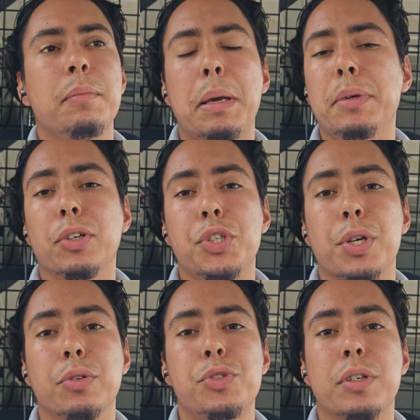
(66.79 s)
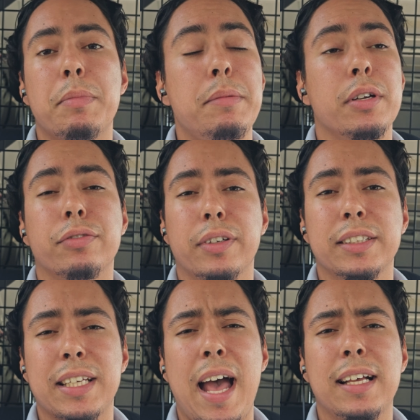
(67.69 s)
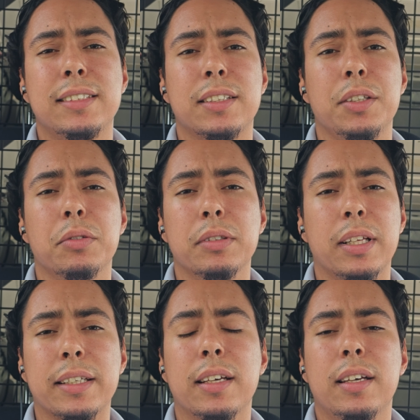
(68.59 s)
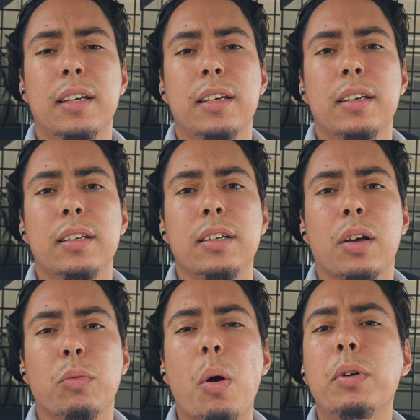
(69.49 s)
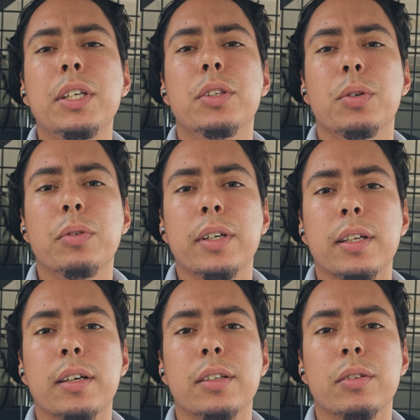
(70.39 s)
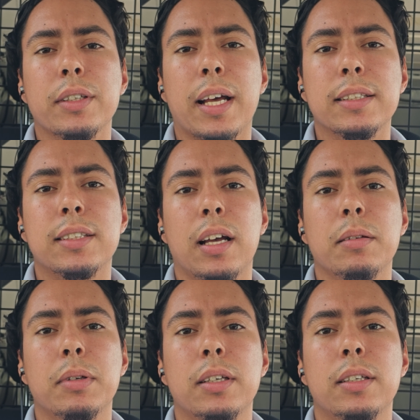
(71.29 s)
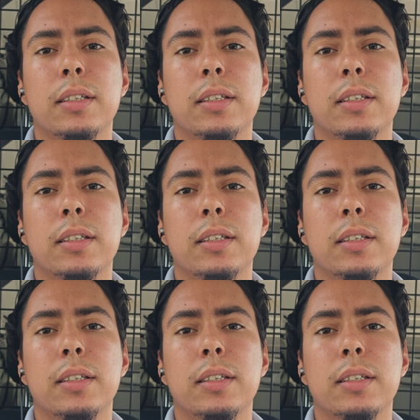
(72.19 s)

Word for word: maybe your children, maybe your friends ask you and like, you know, what were you doing during that time?